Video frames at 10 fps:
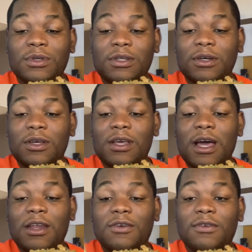you know, you
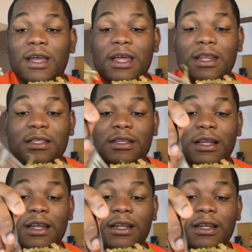gotta create it to let